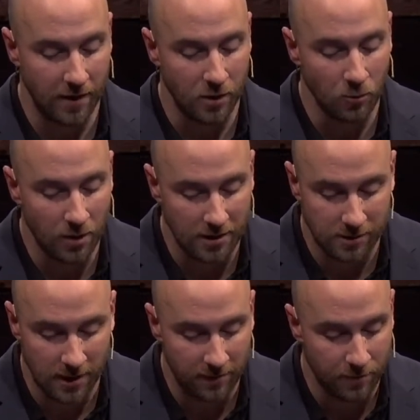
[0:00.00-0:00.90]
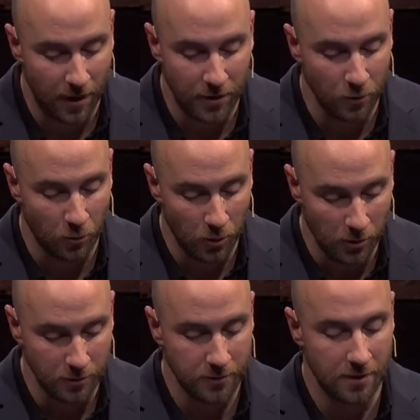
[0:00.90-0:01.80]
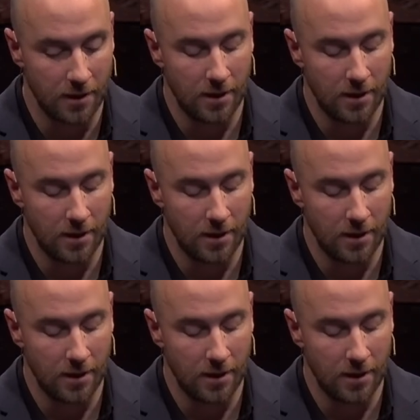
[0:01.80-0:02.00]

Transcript: that you were not saved by your words,